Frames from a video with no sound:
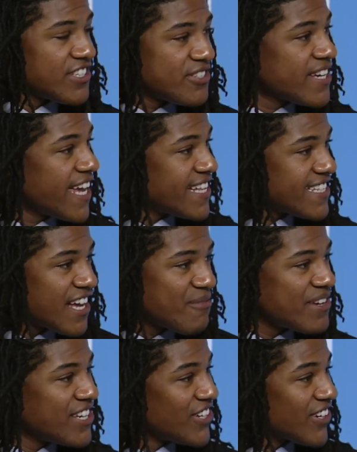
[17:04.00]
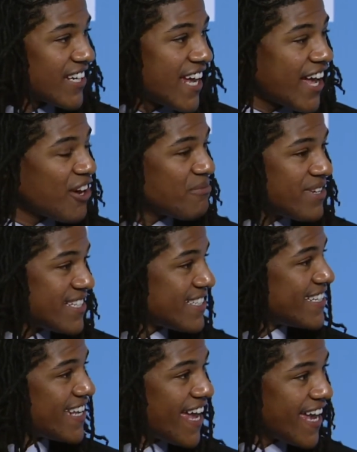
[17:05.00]
you can't tell me right. you're going to help me
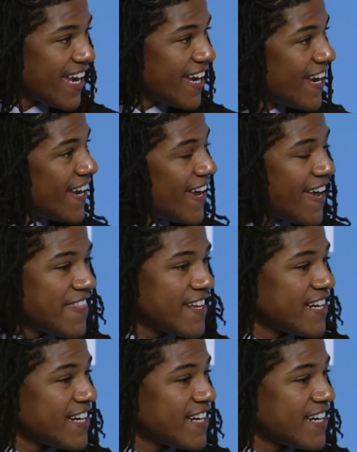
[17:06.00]
today and then